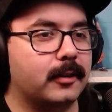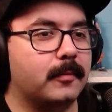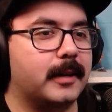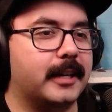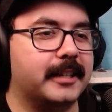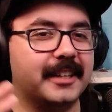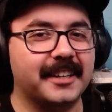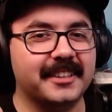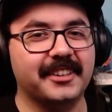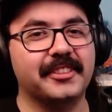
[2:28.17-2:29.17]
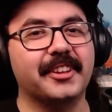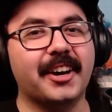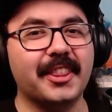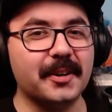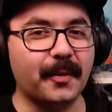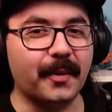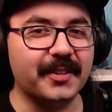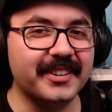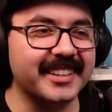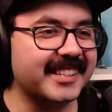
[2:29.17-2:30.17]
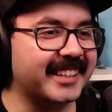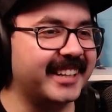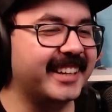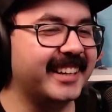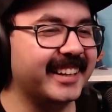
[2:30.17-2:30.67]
Oh my god, another one, really?